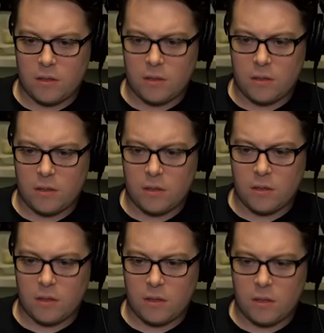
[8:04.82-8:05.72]
that weapon
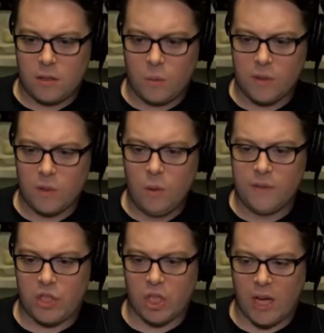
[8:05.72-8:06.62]
did Where's Luna
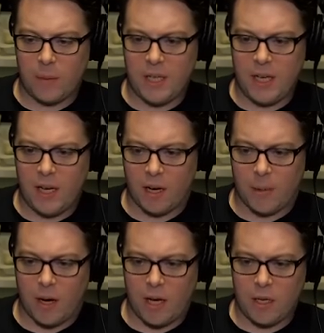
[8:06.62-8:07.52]
Vachon when you need her,
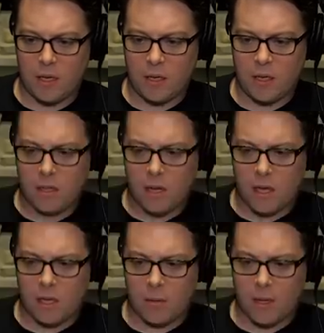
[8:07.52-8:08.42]
am I right? All
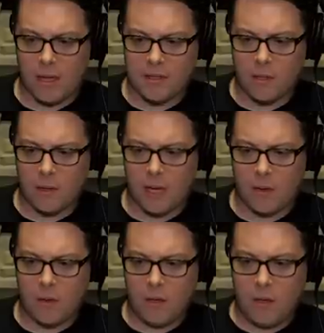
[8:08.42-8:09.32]
right, there we go. That's going
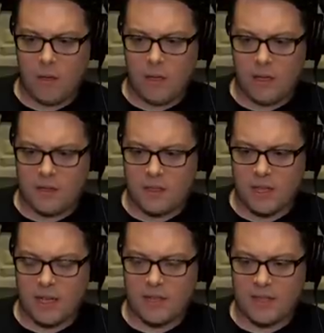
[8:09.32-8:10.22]
in. Let's
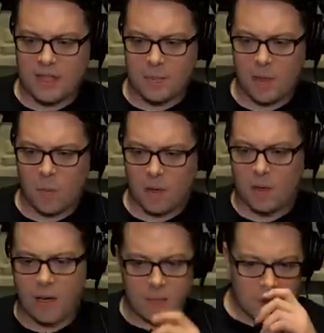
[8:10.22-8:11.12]
try to get this X button
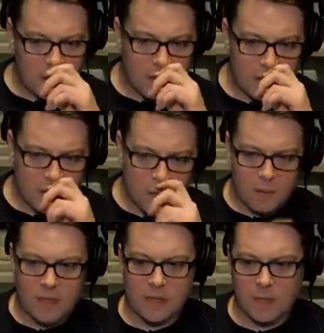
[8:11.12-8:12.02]
working. I'm clearly screwing
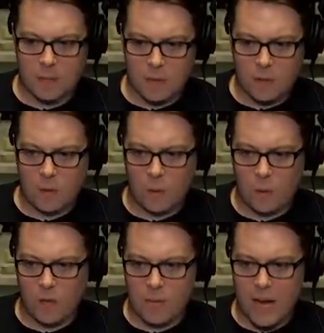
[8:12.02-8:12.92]
things up. Oh,
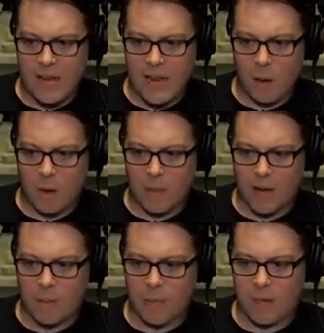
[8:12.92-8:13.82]
Lord almighty, I didn't want to pick
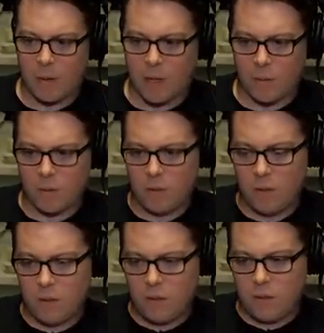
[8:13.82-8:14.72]
him up. There we go.
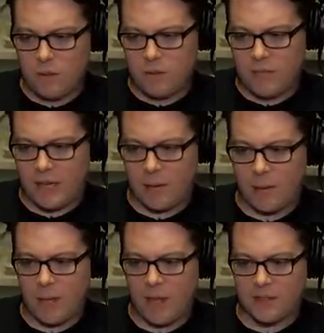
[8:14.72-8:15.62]
Taking him
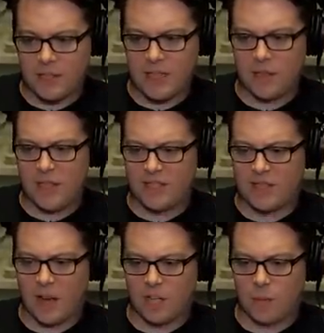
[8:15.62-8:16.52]
on my legs. Look at the, the
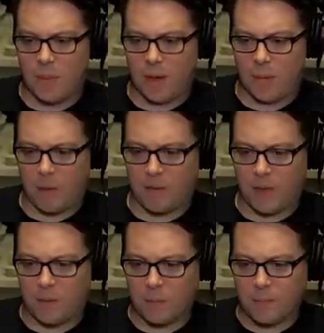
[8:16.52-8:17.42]
astonishment in Bam Bam's eyes.